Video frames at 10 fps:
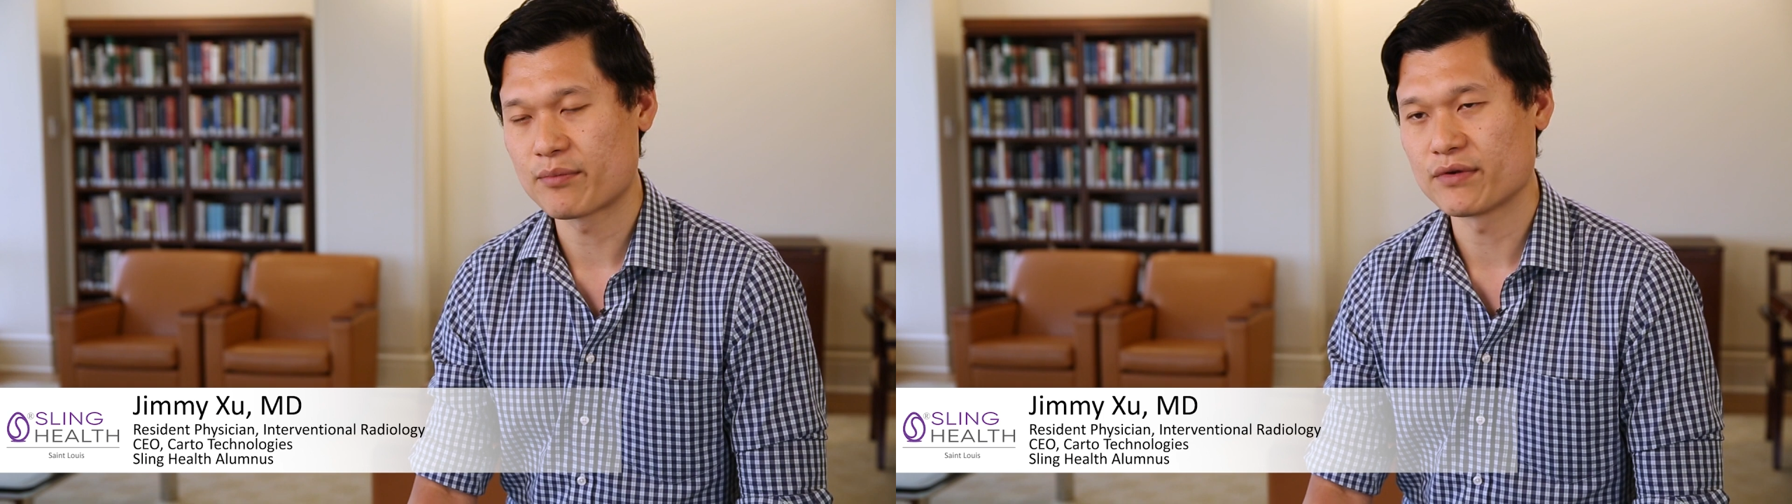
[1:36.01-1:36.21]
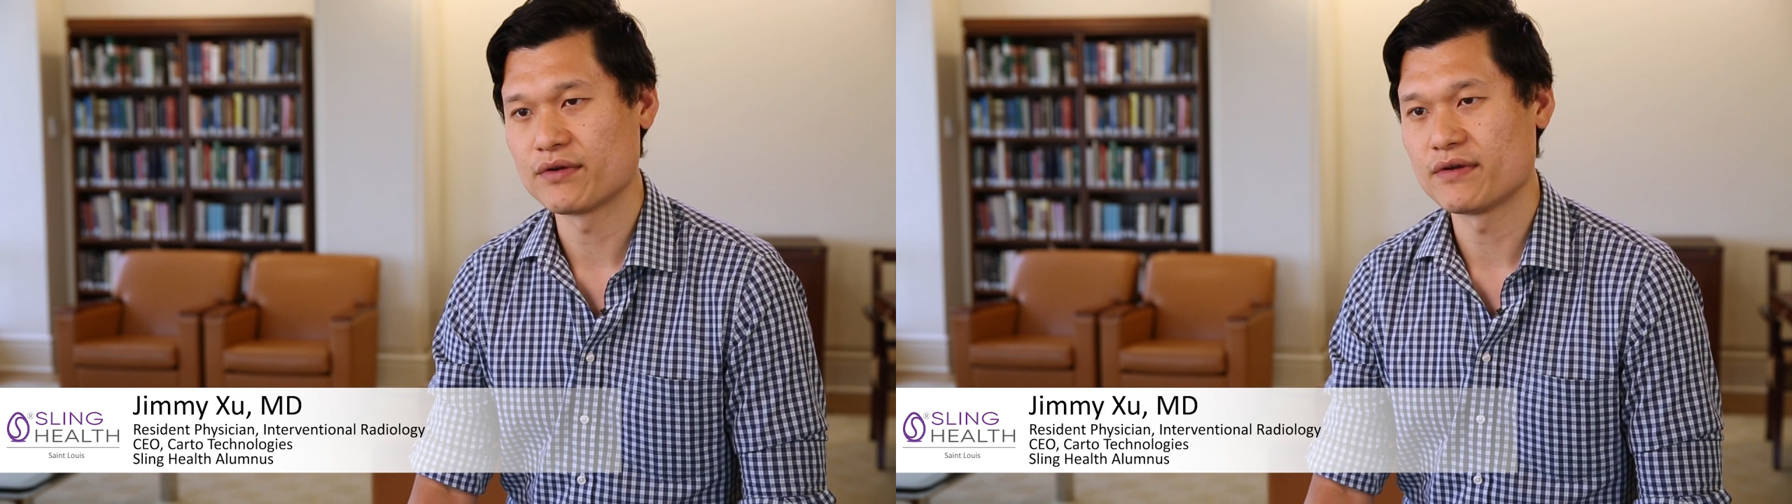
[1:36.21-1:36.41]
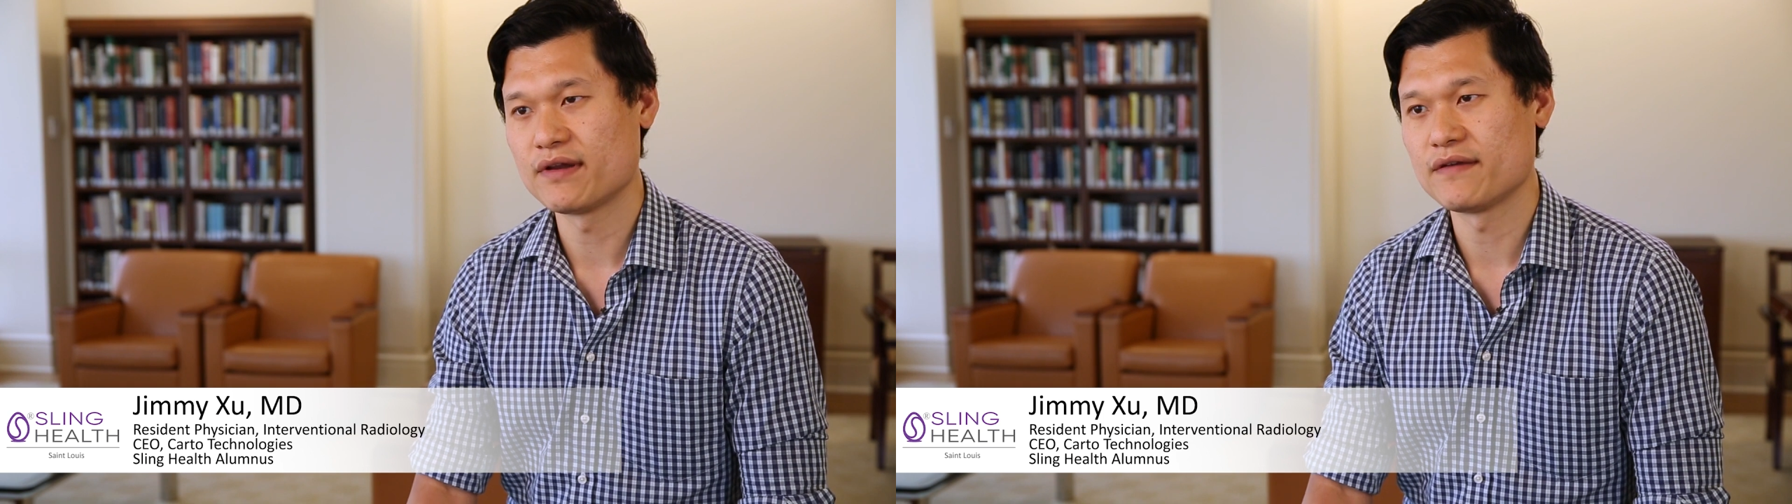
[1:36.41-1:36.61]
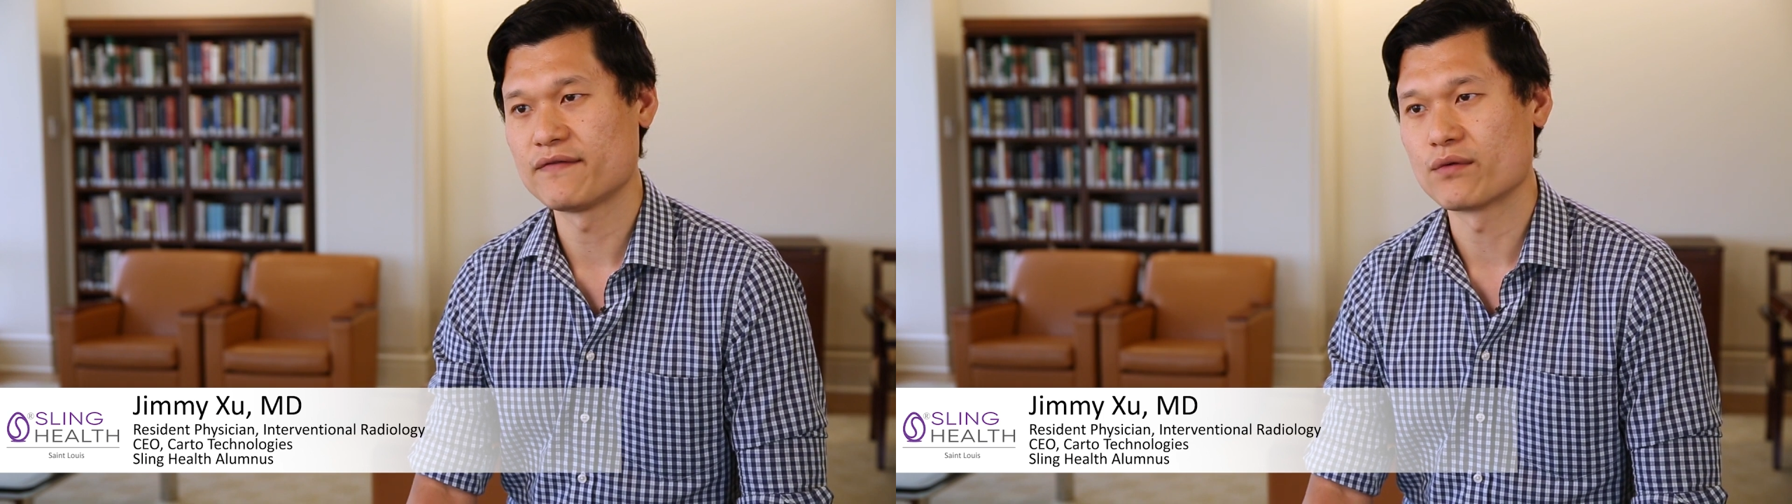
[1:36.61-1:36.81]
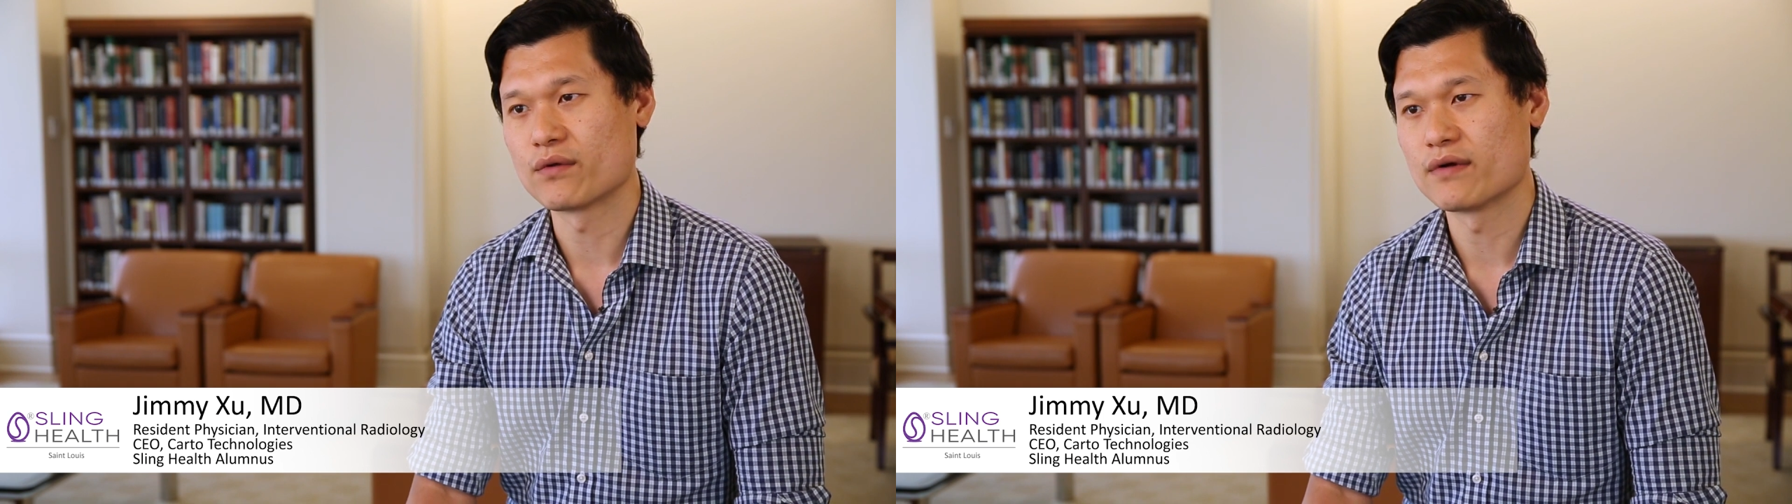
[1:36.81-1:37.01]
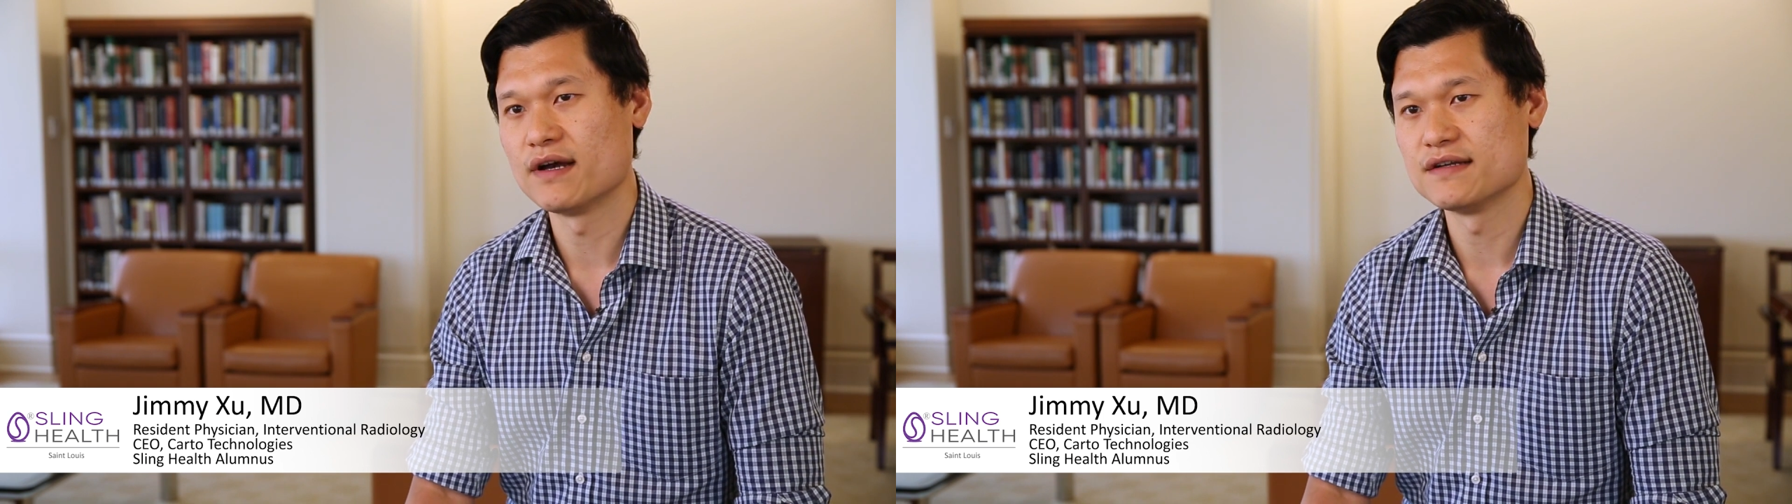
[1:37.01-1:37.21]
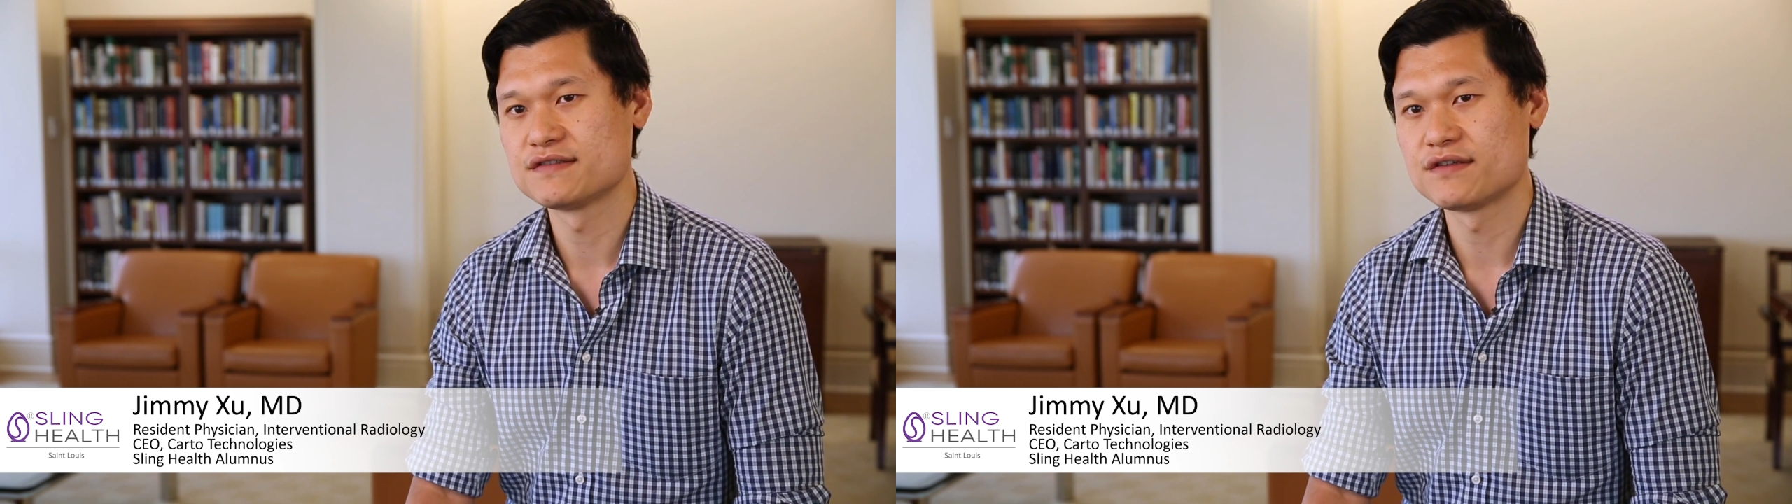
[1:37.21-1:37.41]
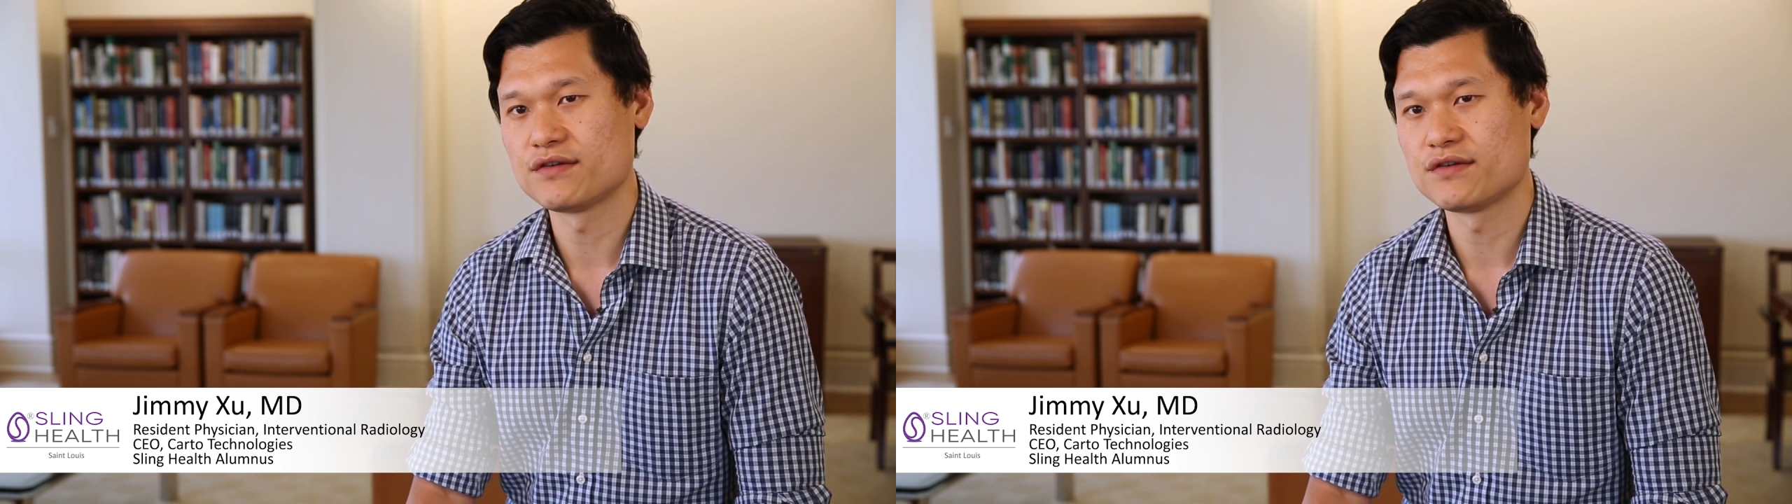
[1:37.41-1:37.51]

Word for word: opportunity for us